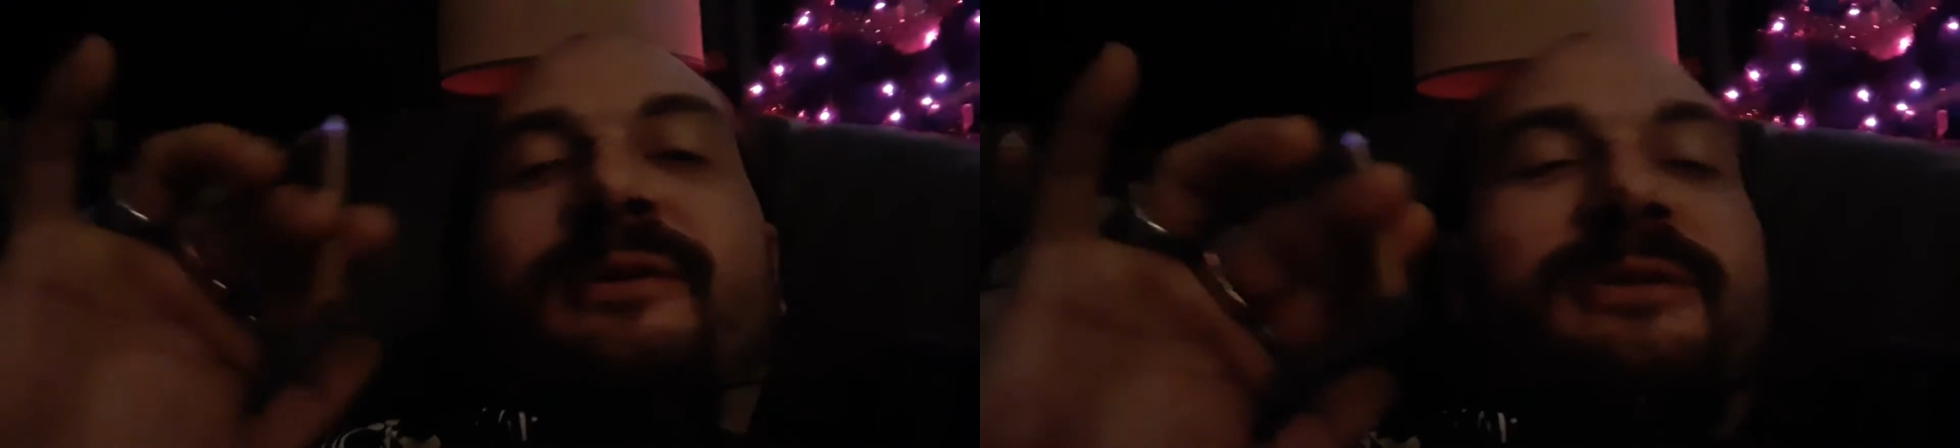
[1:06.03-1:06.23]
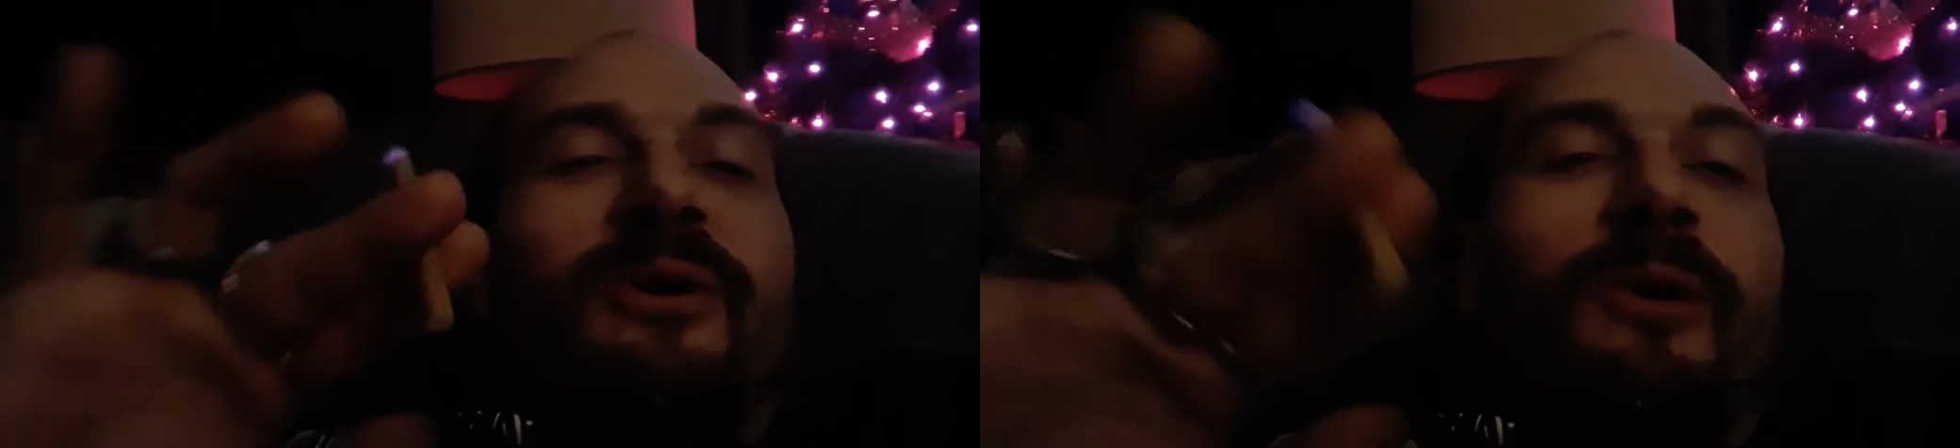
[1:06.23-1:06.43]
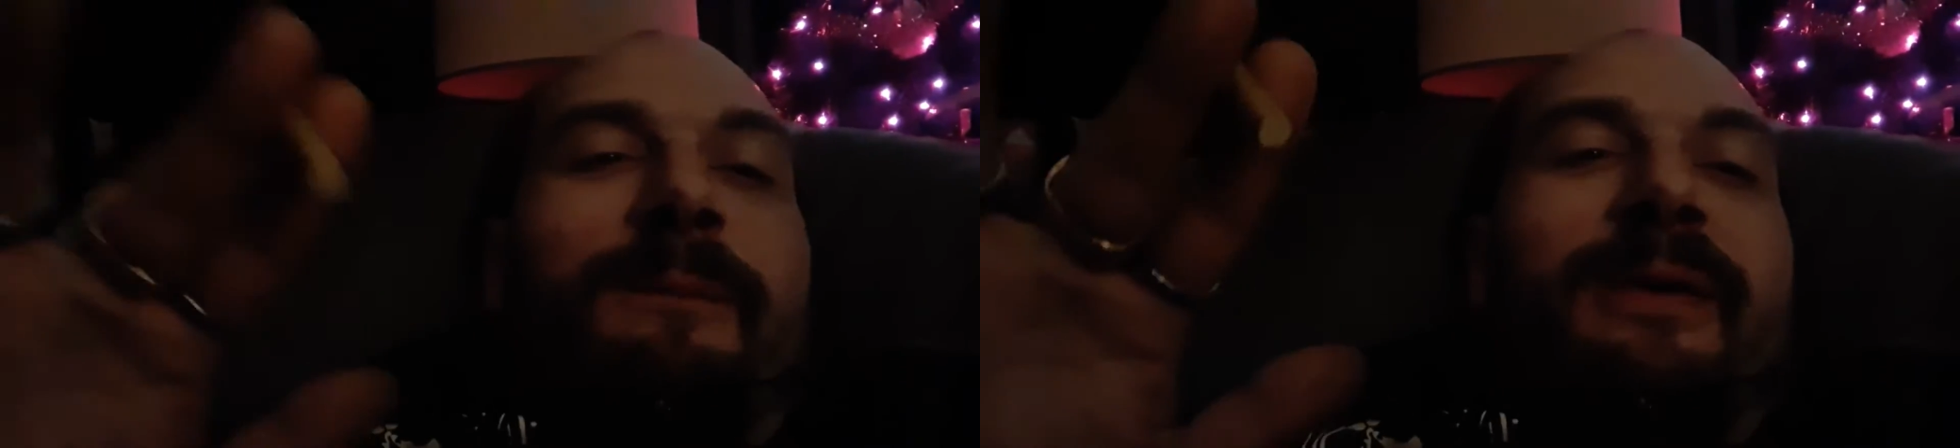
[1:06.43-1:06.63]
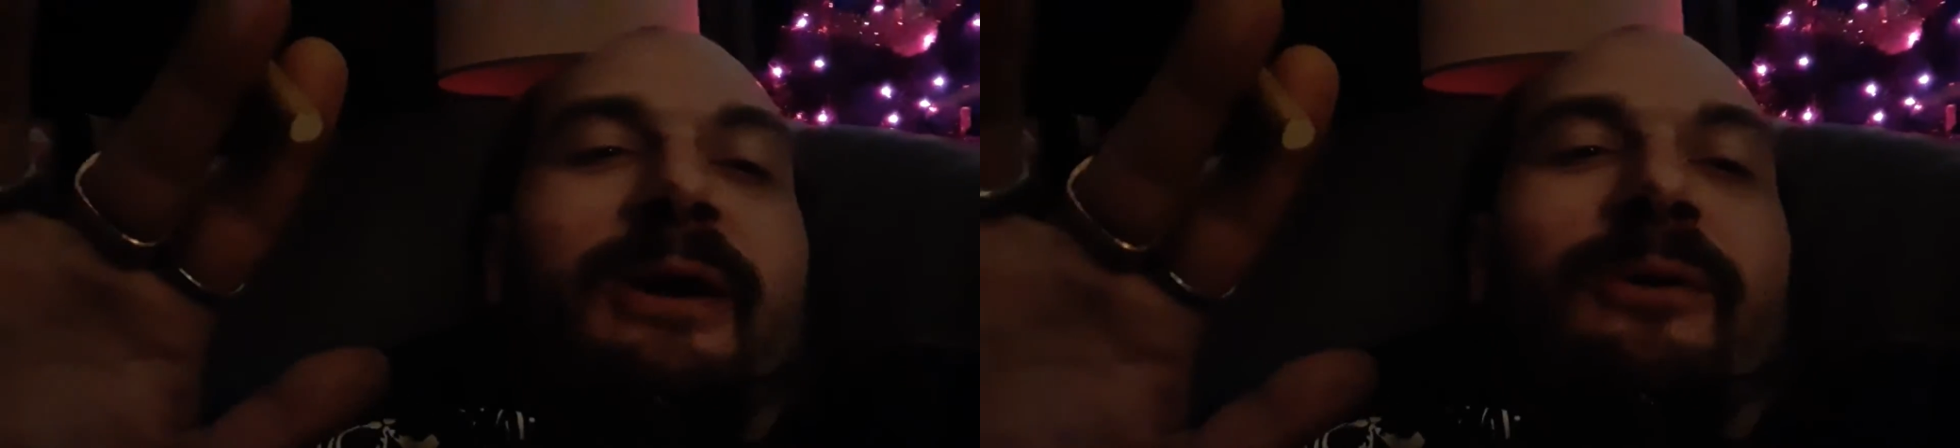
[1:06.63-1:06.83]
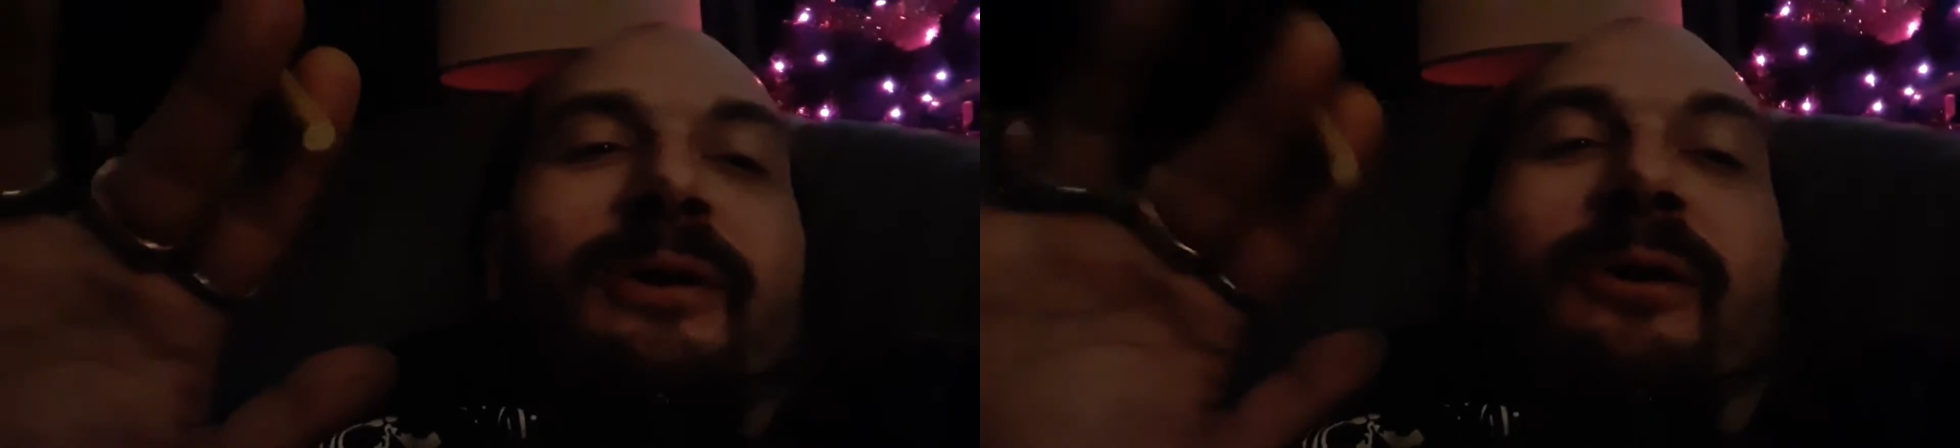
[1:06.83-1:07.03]
So Hope and
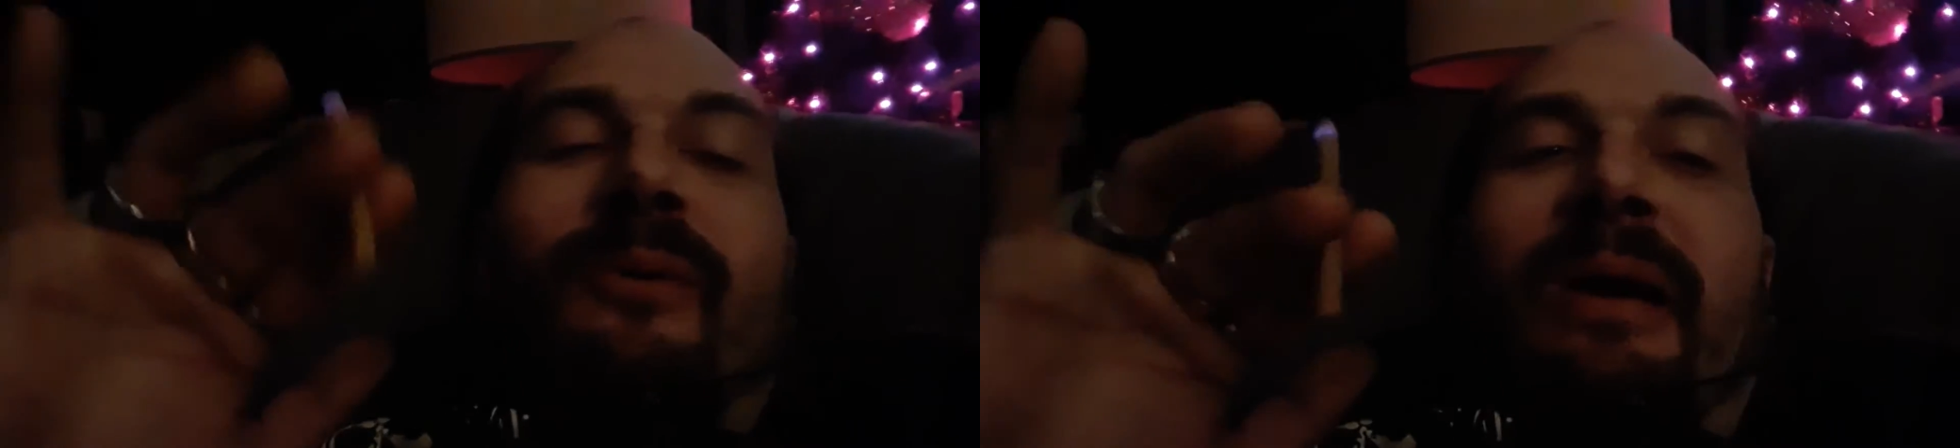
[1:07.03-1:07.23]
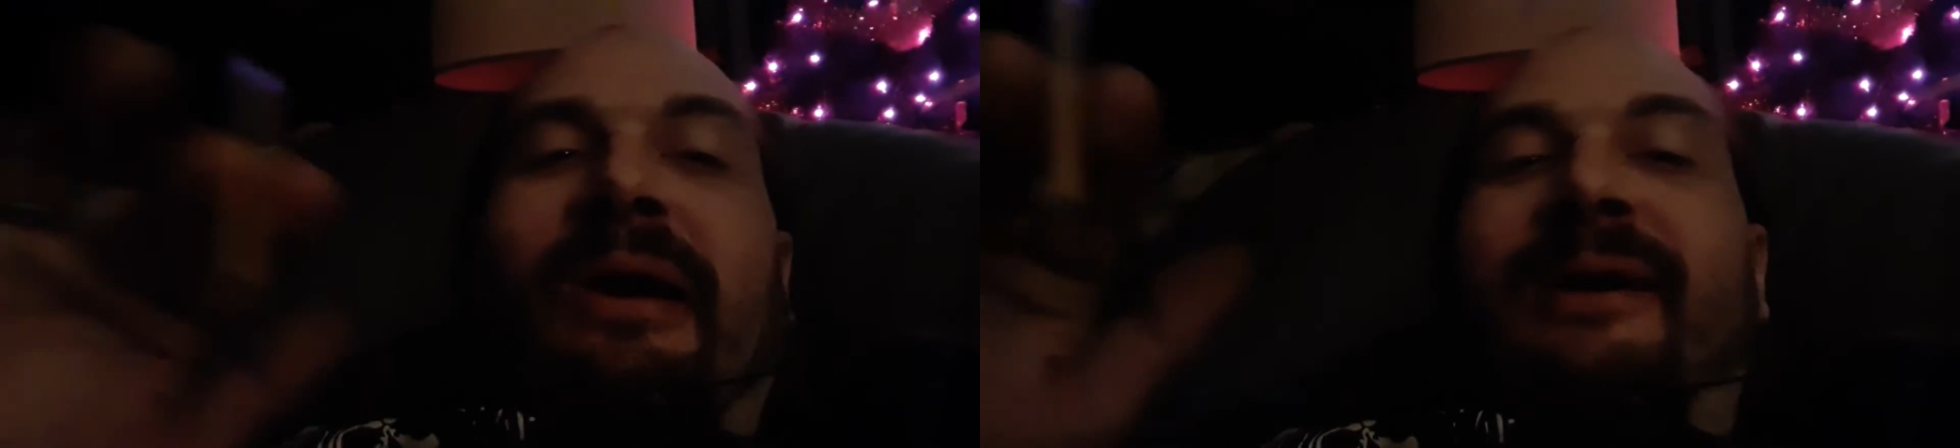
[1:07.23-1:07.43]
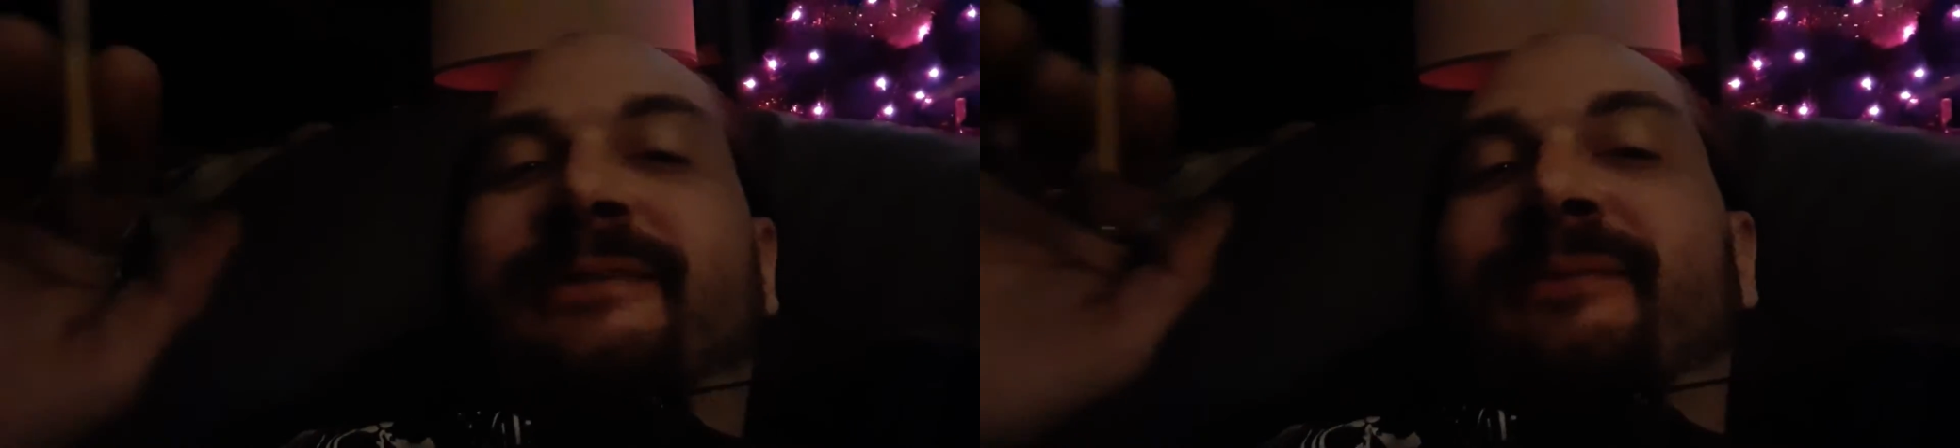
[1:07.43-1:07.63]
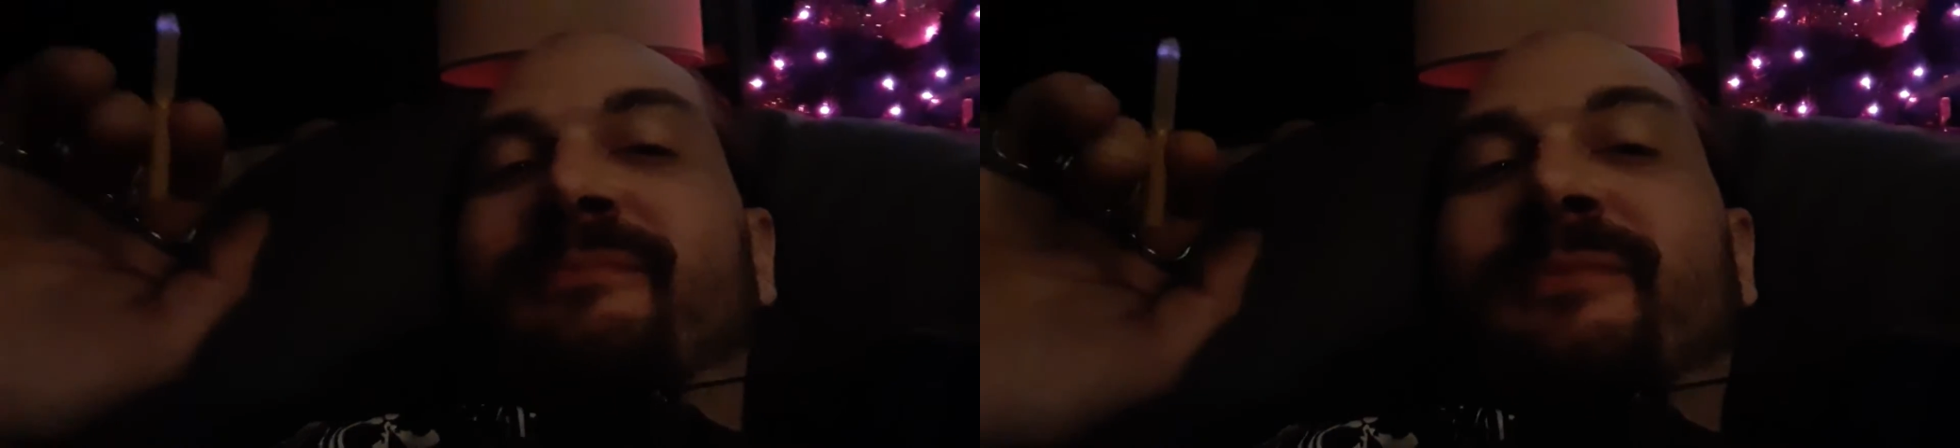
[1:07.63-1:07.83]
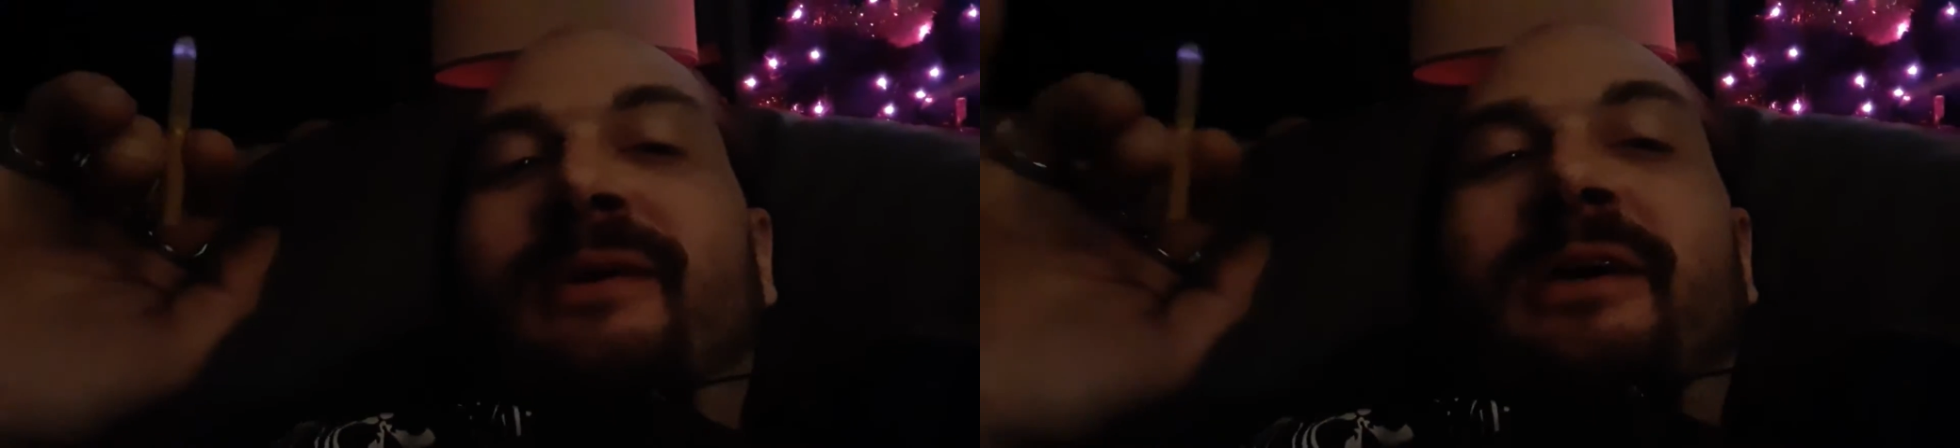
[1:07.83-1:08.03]
Coco, awesome.